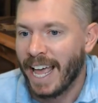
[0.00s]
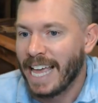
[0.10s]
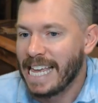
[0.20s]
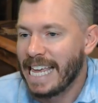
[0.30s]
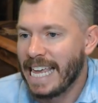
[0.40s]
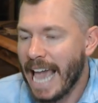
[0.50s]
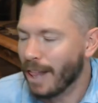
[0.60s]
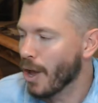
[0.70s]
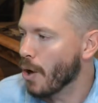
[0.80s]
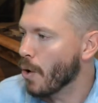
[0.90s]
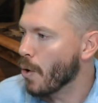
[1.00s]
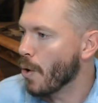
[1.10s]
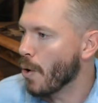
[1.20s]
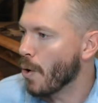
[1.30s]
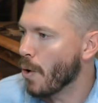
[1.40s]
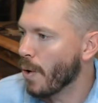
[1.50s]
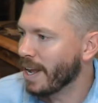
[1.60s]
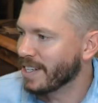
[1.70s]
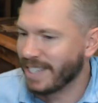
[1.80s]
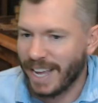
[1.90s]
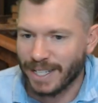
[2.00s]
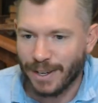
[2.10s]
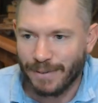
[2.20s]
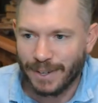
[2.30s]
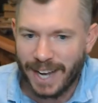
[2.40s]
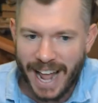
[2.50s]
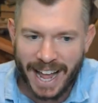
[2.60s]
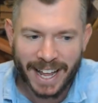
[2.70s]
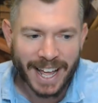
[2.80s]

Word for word: yellow is the answer for today.